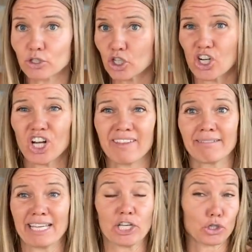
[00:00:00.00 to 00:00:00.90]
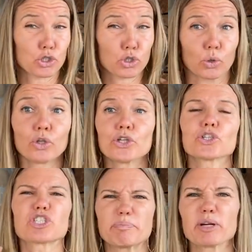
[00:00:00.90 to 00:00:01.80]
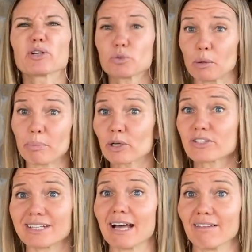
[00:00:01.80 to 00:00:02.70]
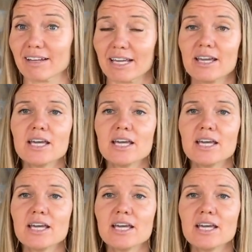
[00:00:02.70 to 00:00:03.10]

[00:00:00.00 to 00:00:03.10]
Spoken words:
You could call that like your soul, your spiritual personality.